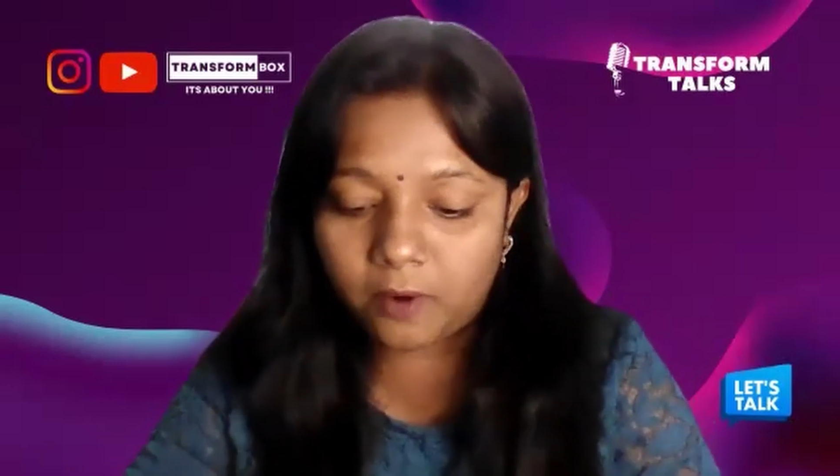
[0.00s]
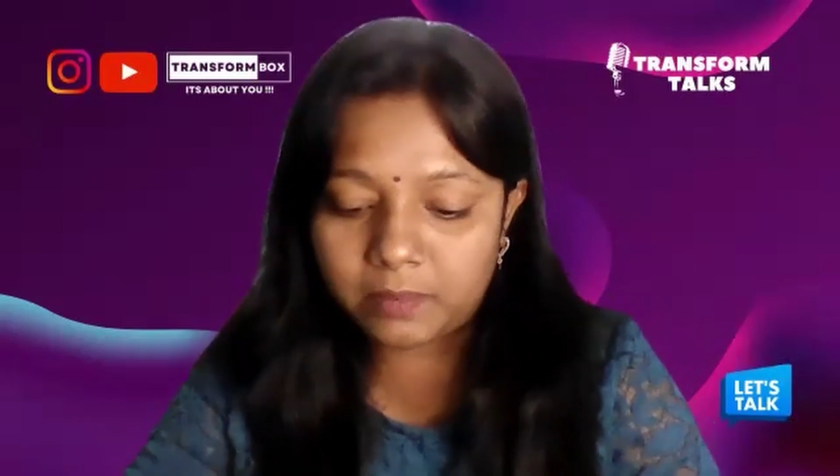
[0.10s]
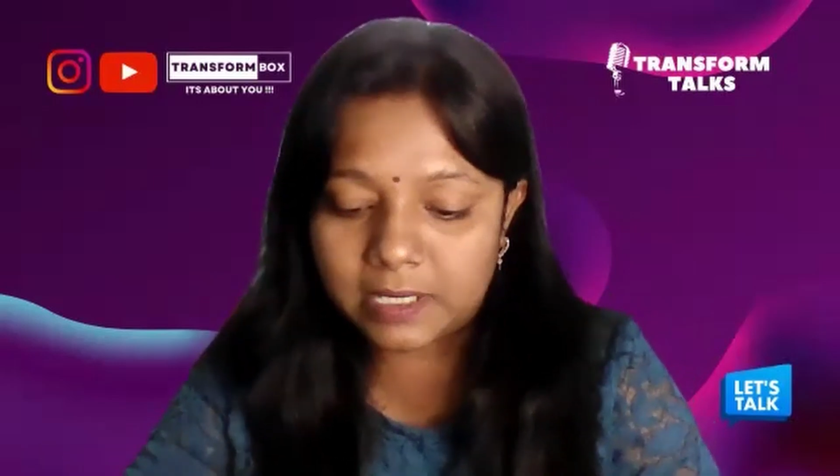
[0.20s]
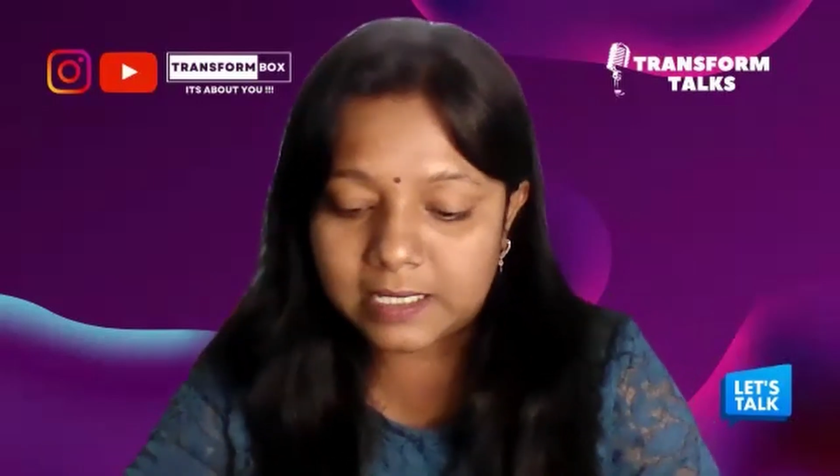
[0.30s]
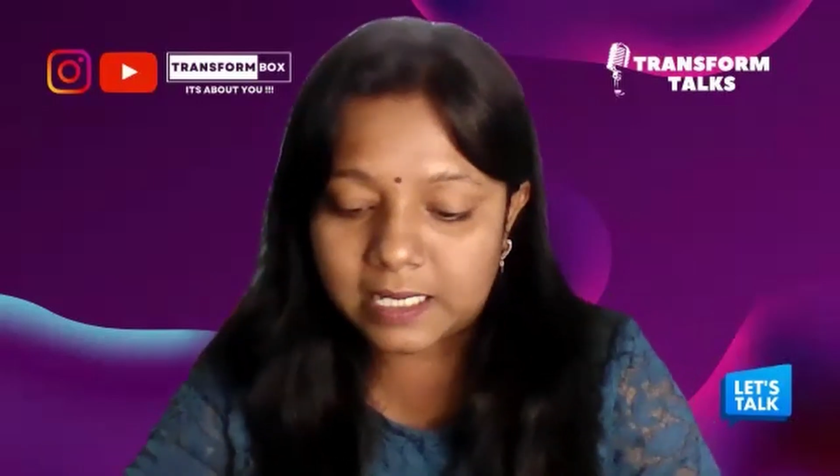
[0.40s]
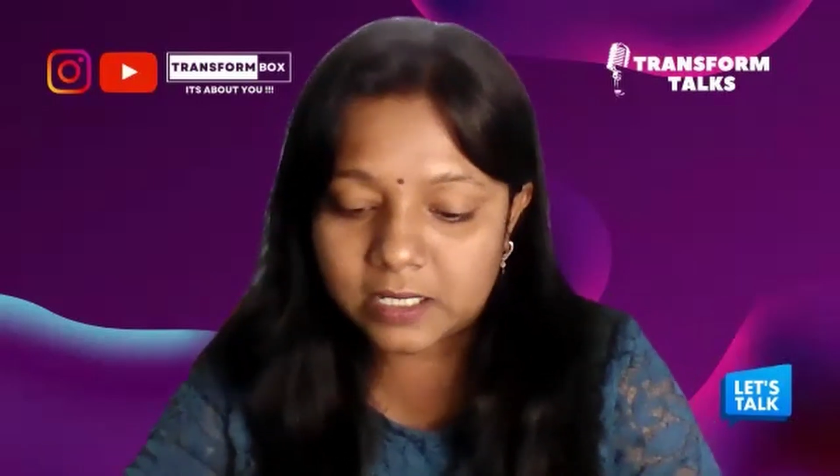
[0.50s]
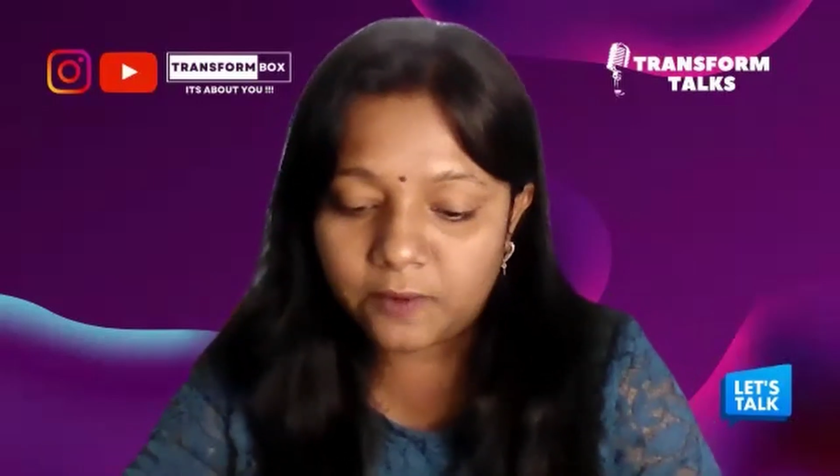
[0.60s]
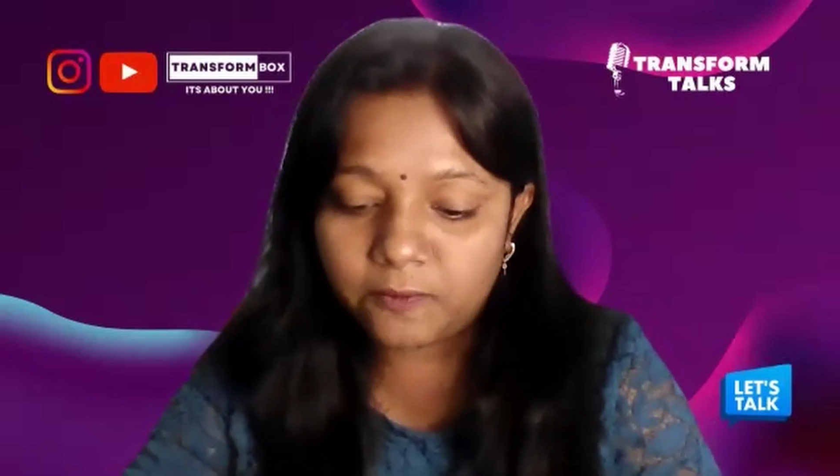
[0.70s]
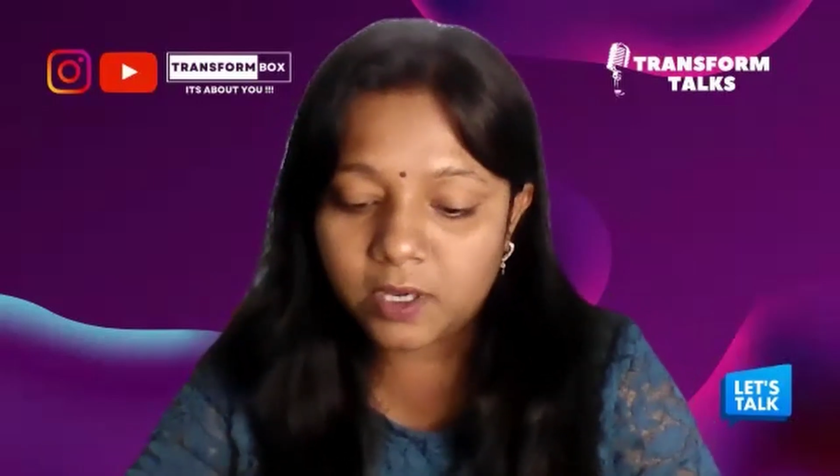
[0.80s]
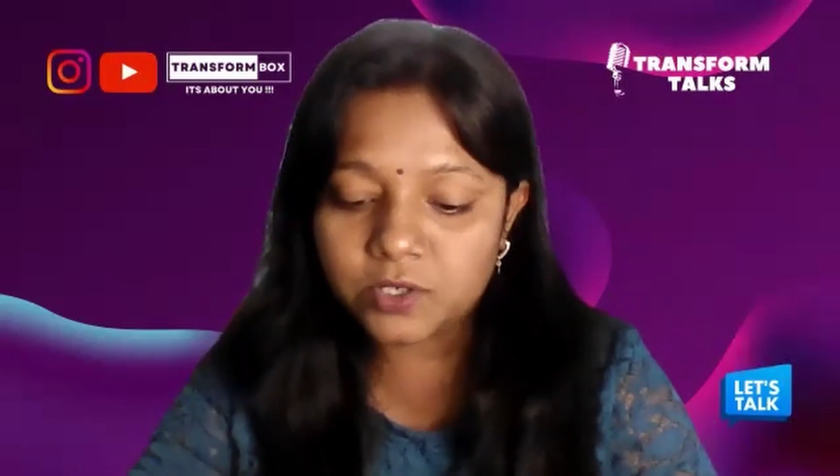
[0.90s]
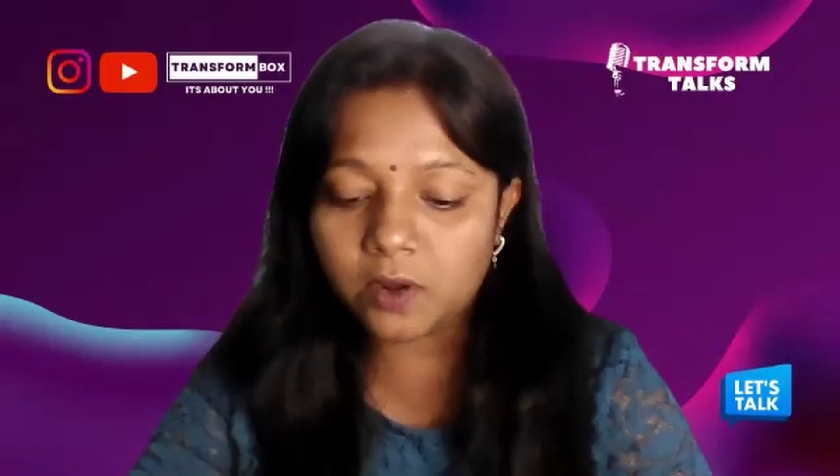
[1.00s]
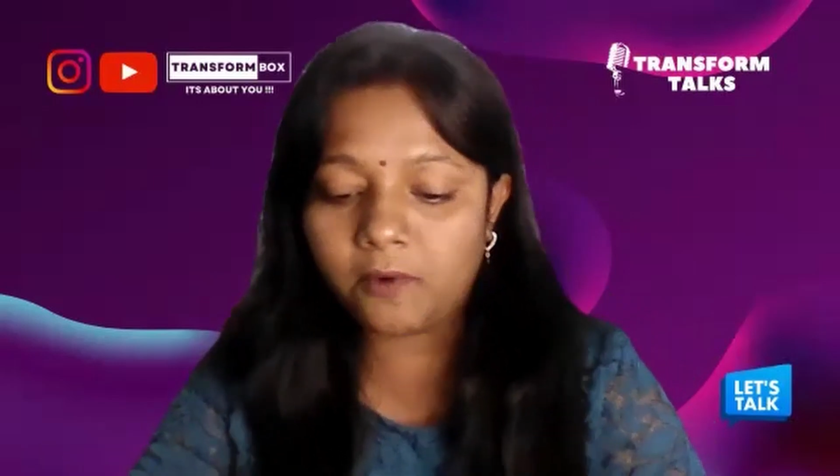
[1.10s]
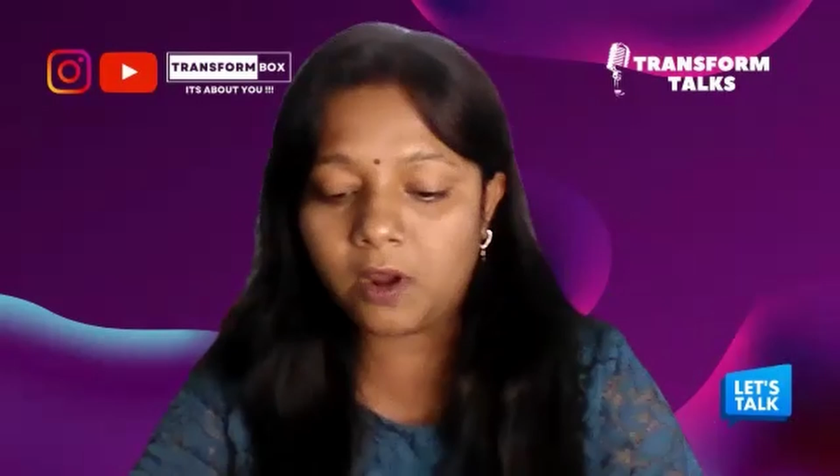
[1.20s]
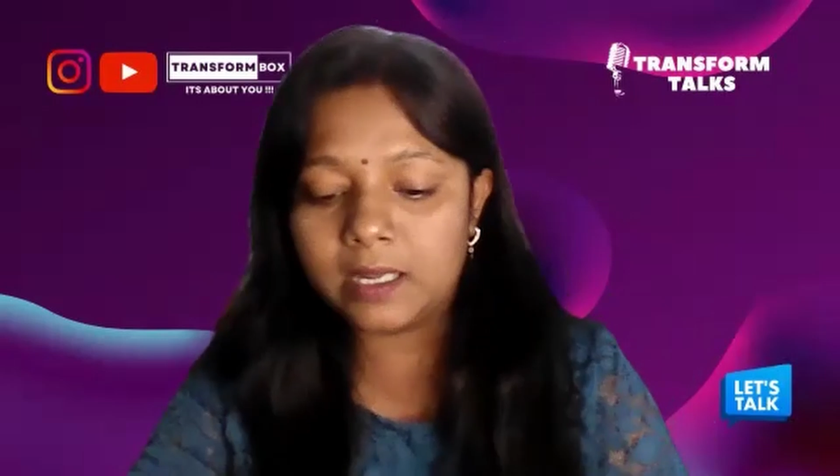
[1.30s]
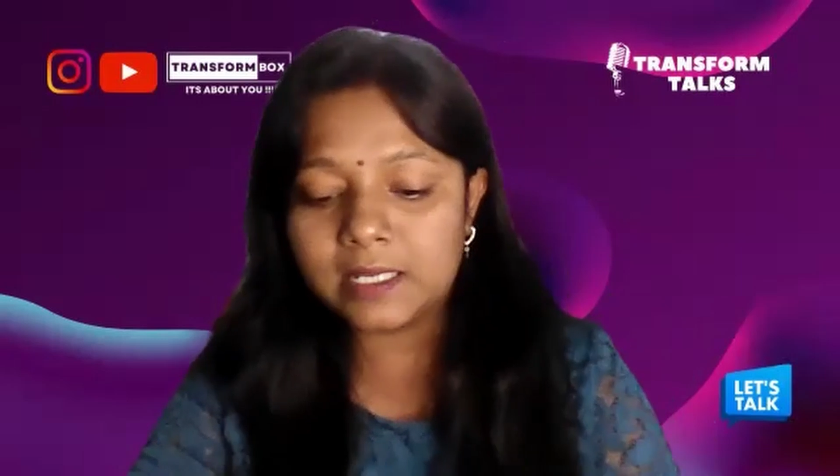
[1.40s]
from this session. First of
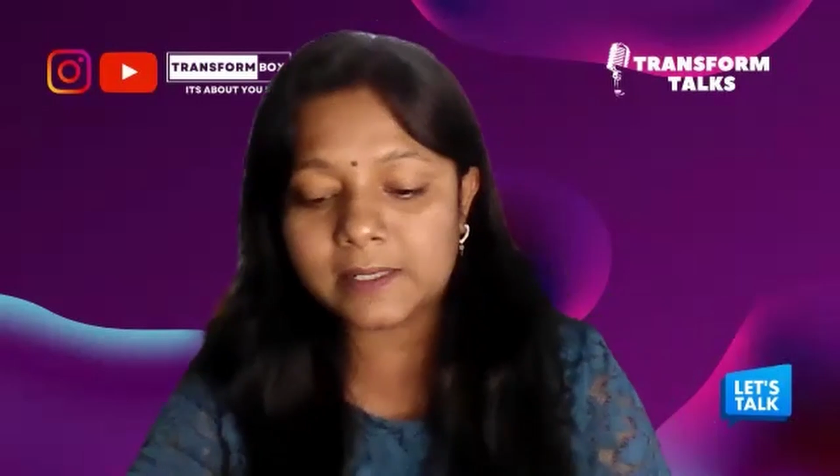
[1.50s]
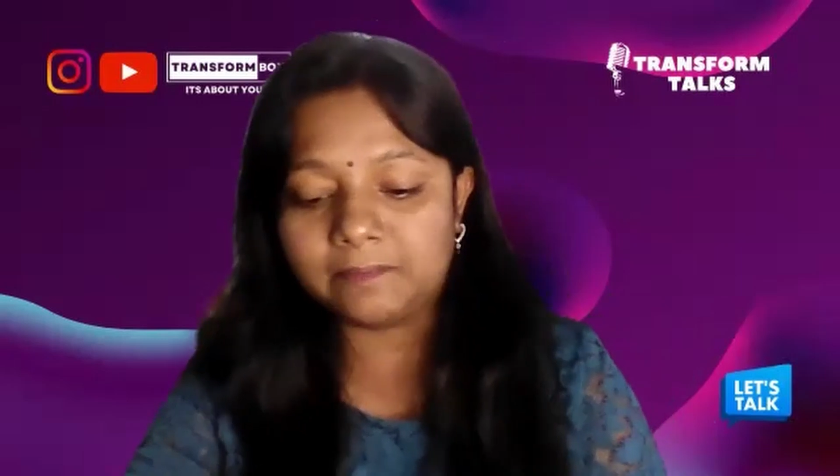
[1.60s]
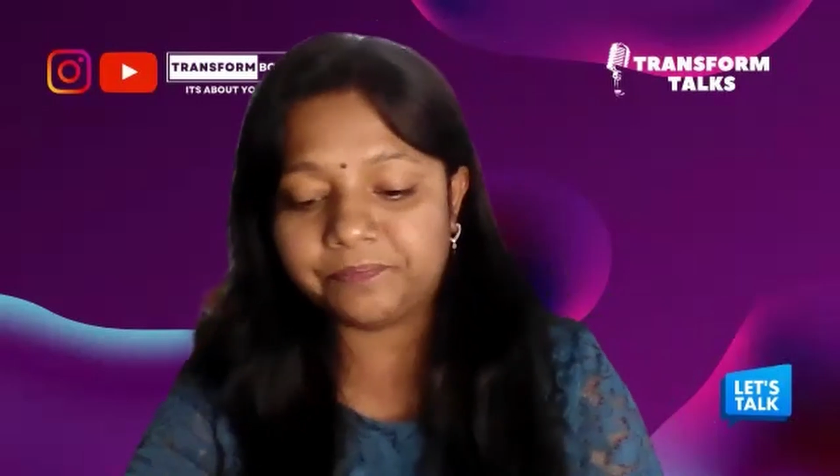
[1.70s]
all is,